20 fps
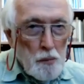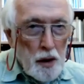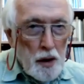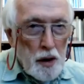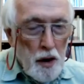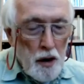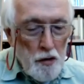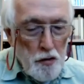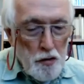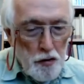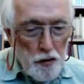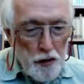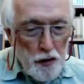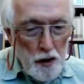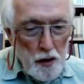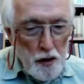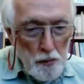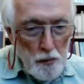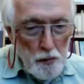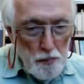Because
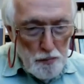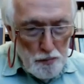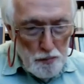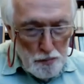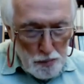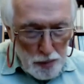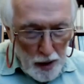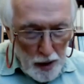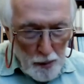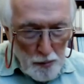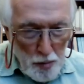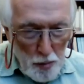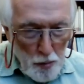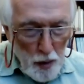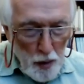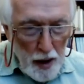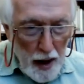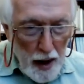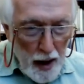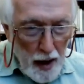the
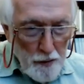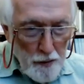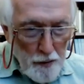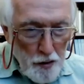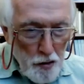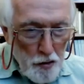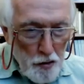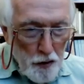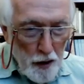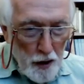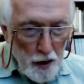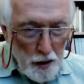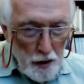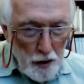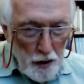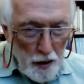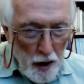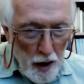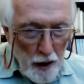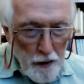problem we have is that
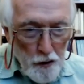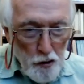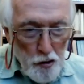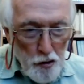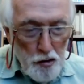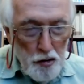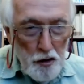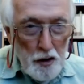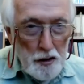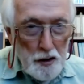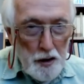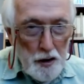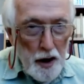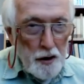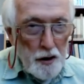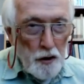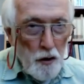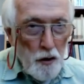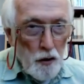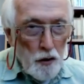neither
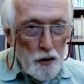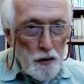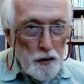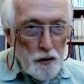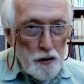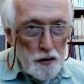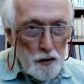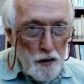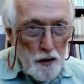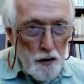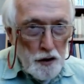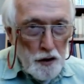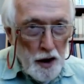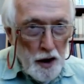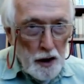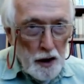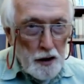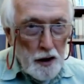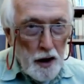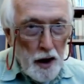CTAN nor the
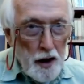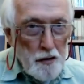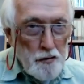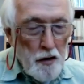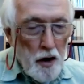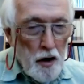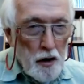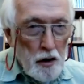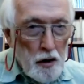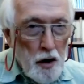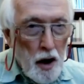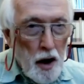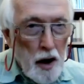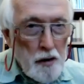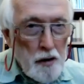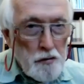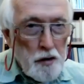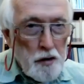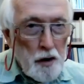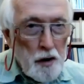TeX Live
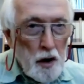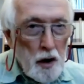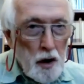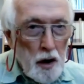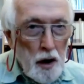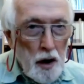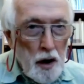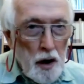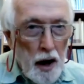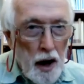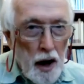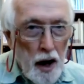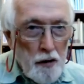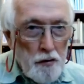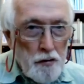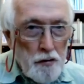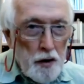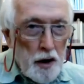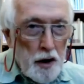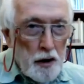archive
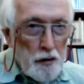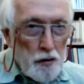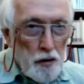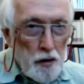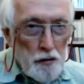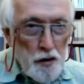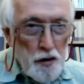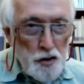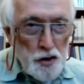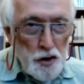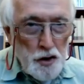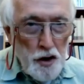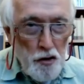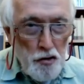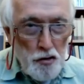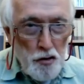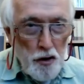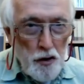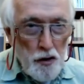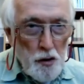have a revision
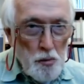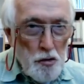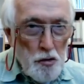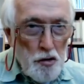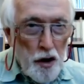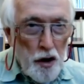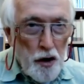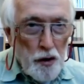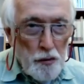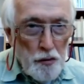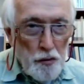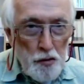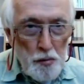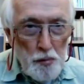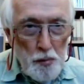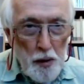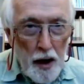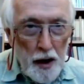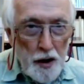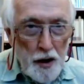history
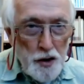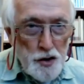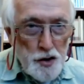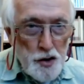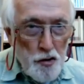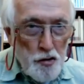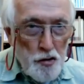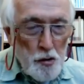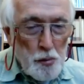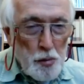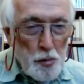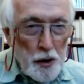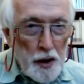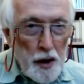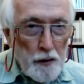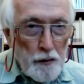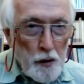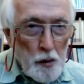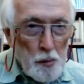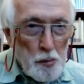themselves. Packages simply
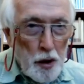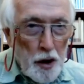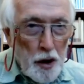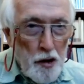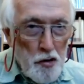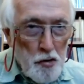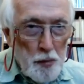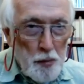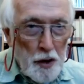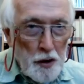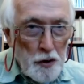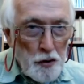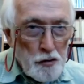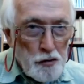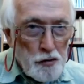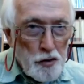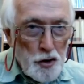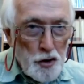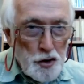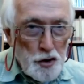get replaced by
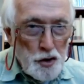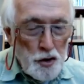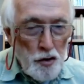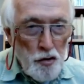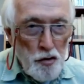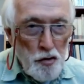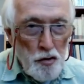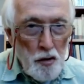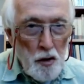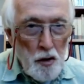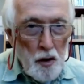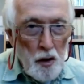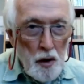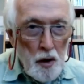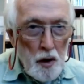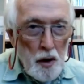new versions,